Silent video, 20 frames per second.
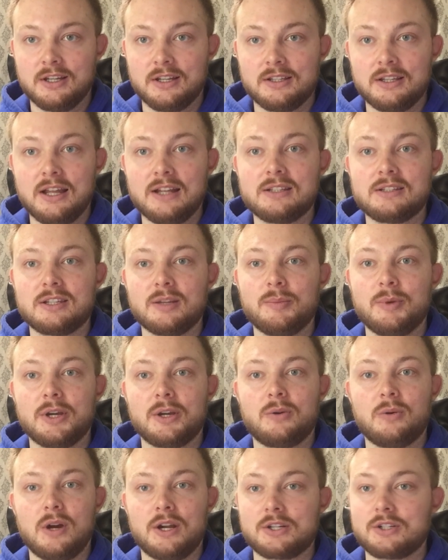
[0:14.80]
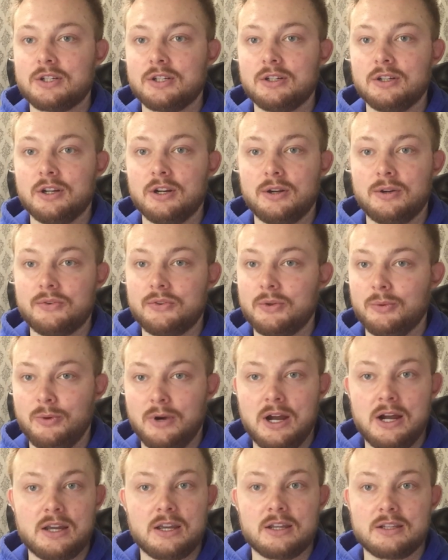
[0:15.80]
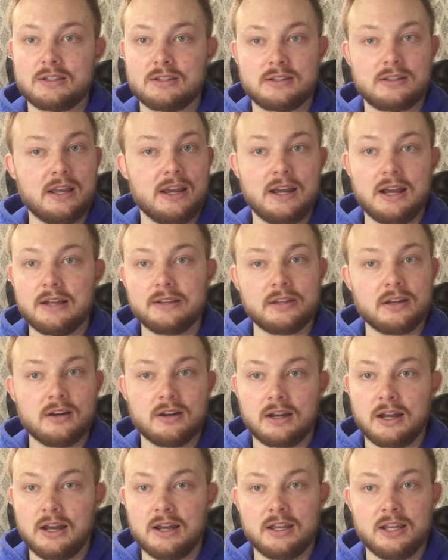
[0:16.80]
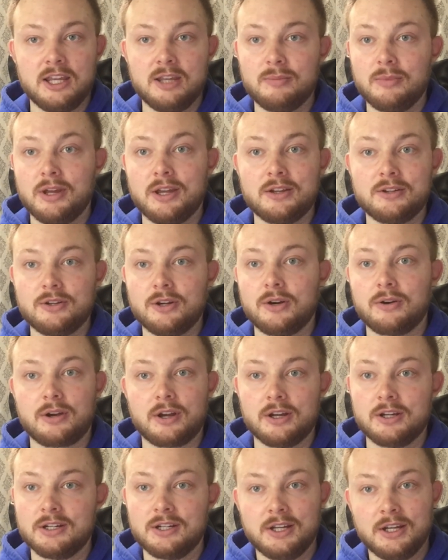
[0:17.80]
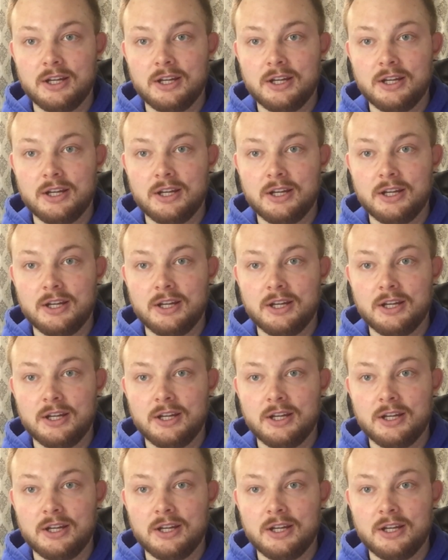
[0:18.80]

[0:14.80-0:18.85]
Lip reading: That's the big question. You know, the Rockets, they got their guy, Ime Udoka.